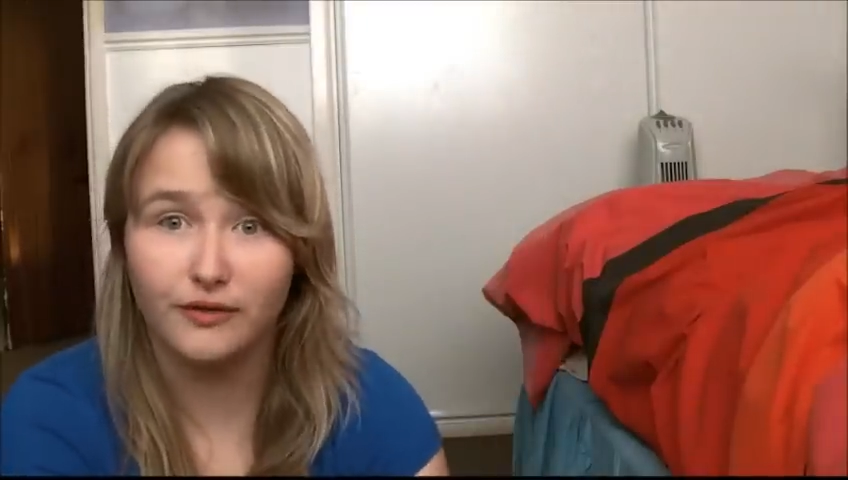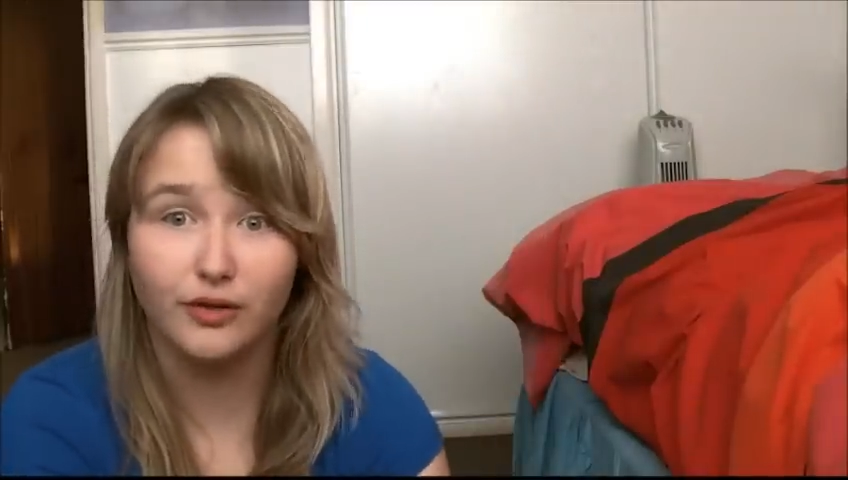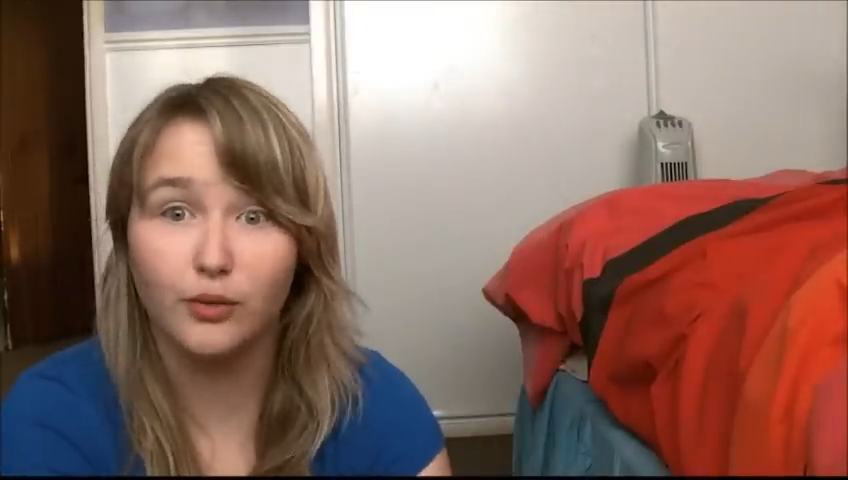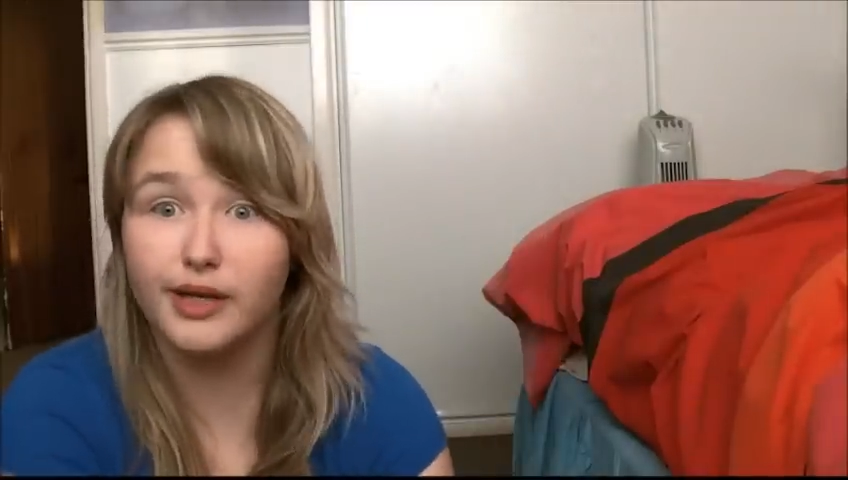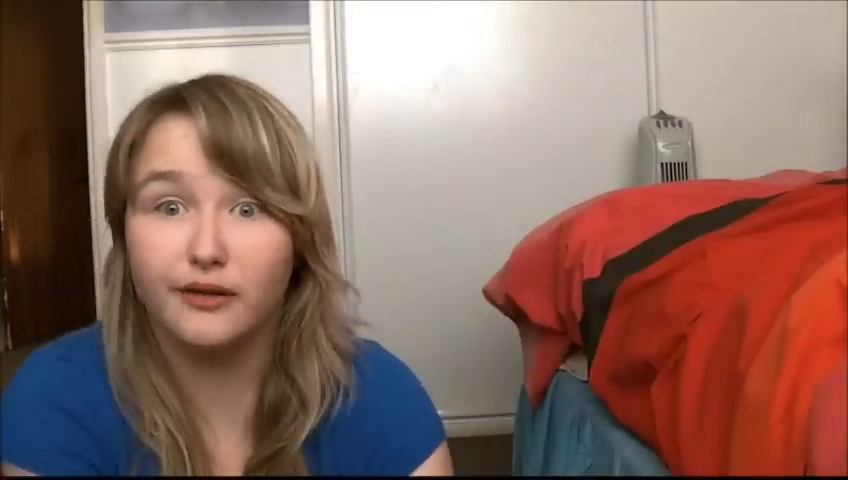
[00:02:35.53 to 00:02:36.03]

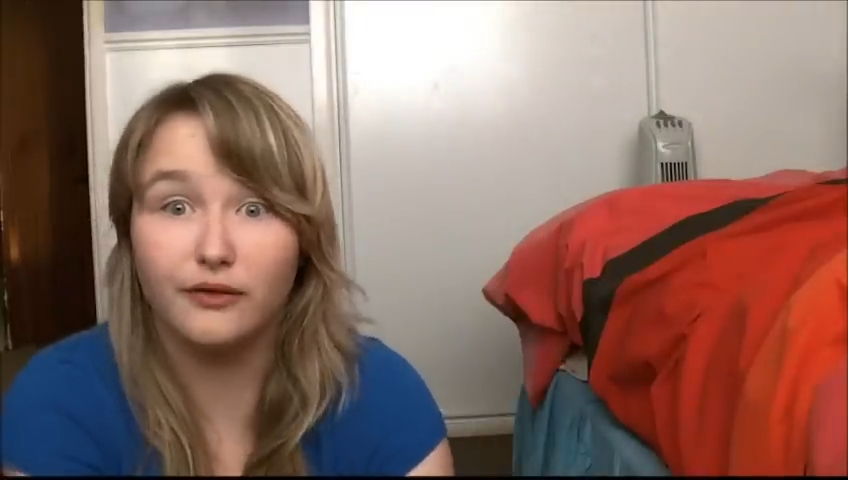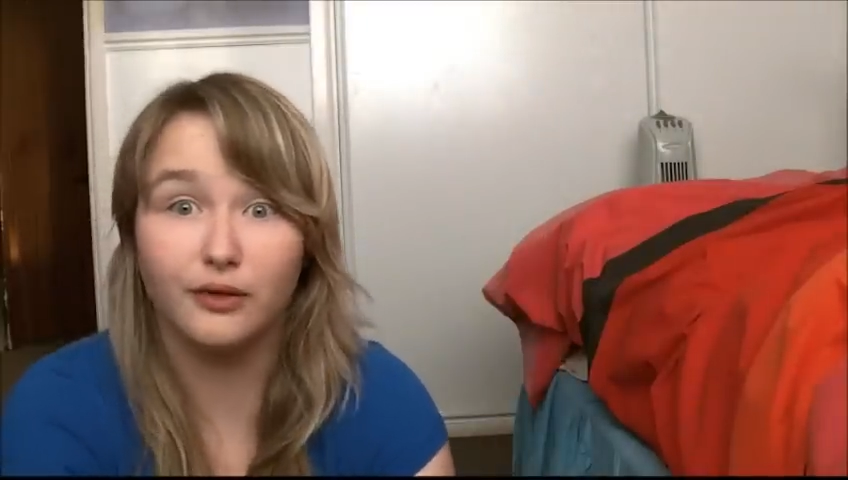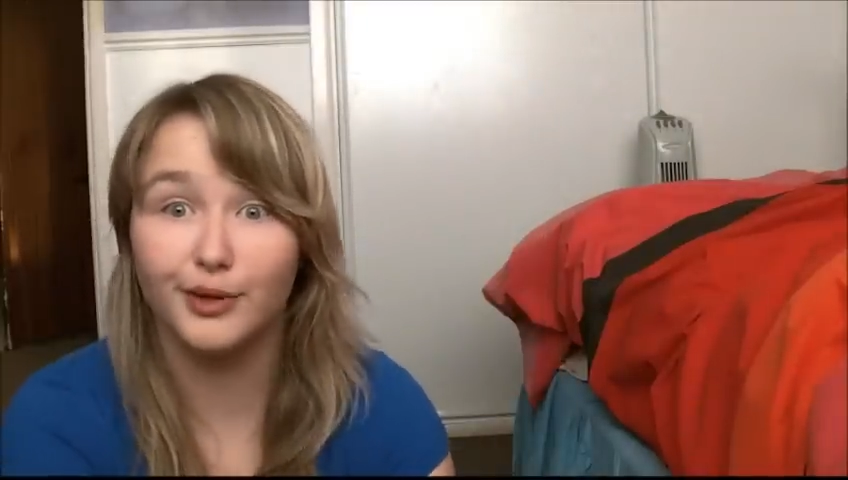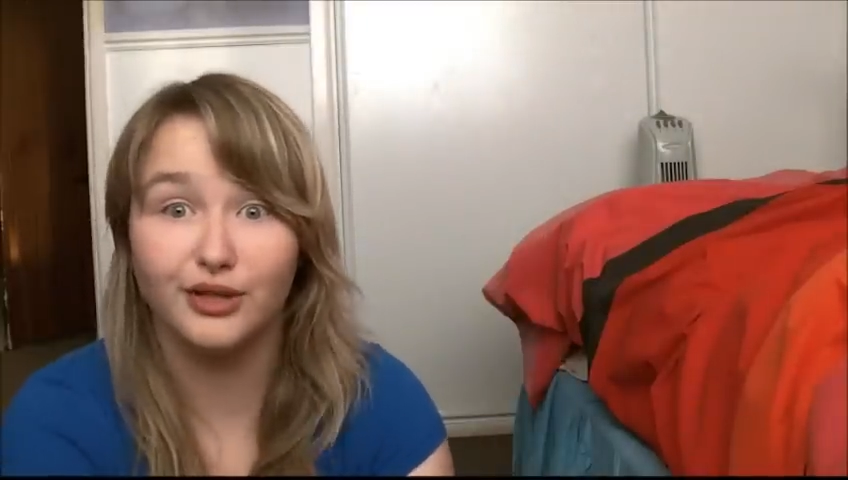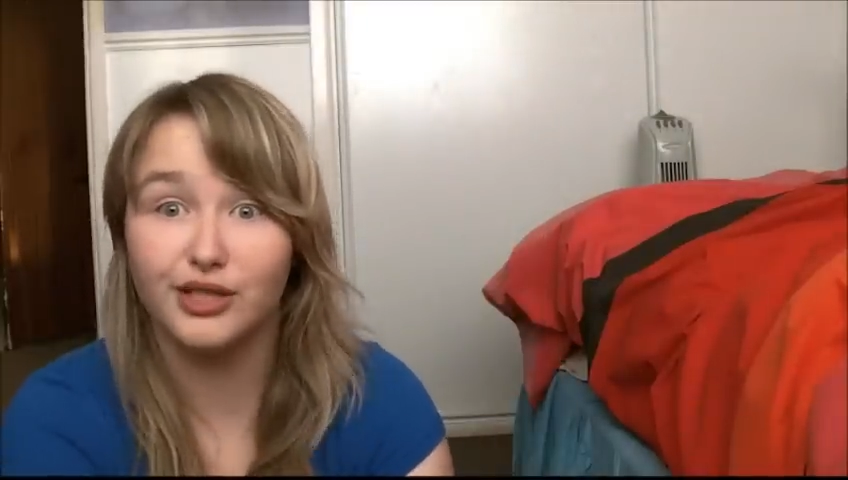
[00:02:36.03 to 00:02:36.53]
for a week
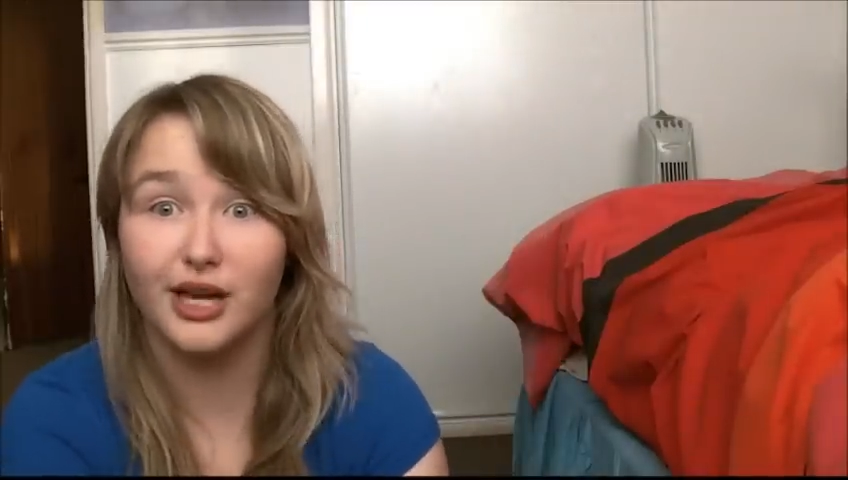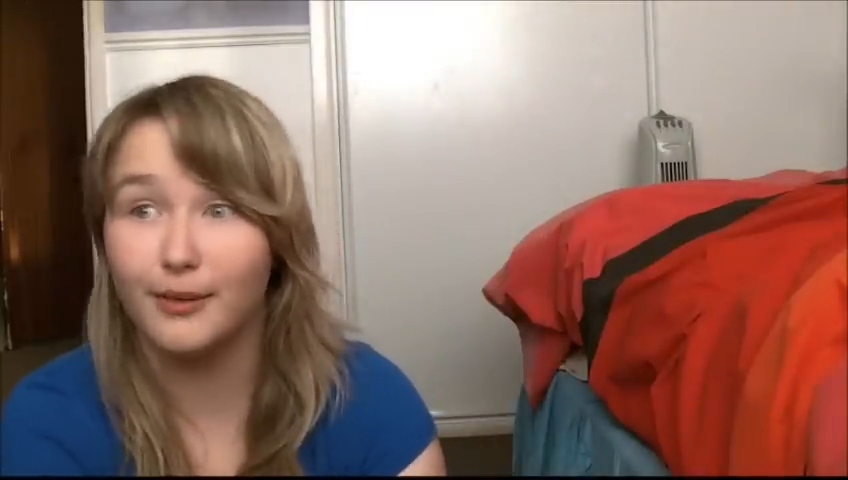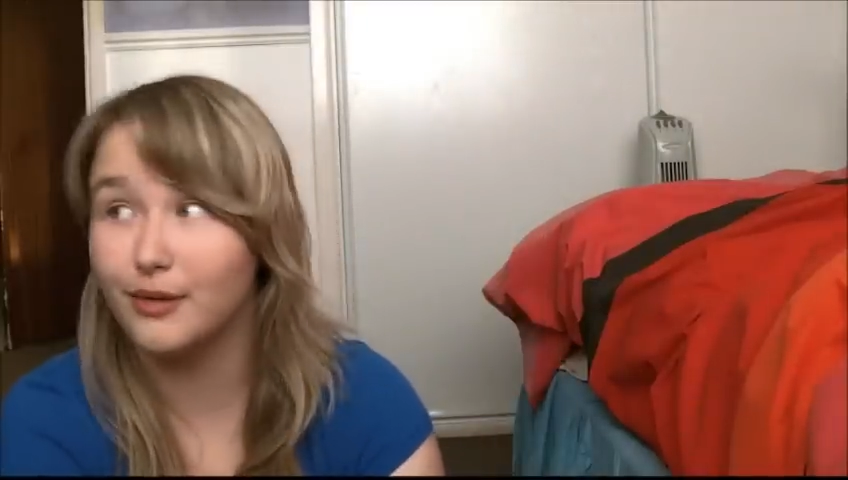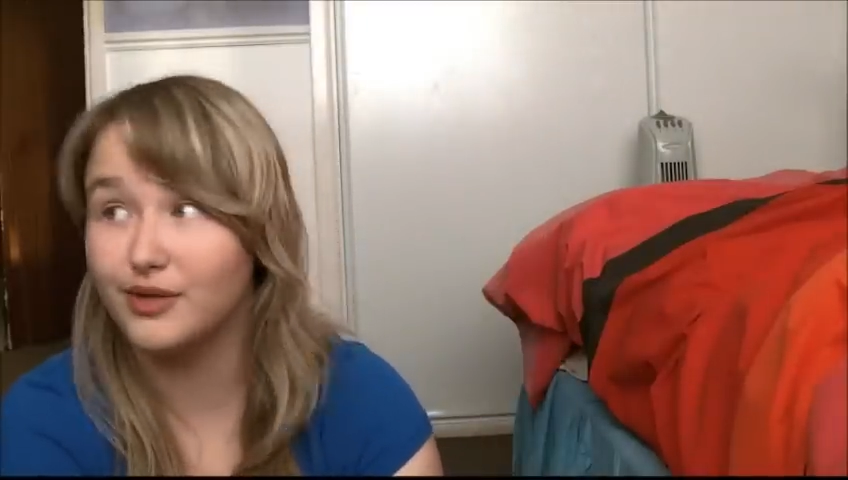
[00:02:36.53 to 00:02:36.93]
for a wheelchair meet.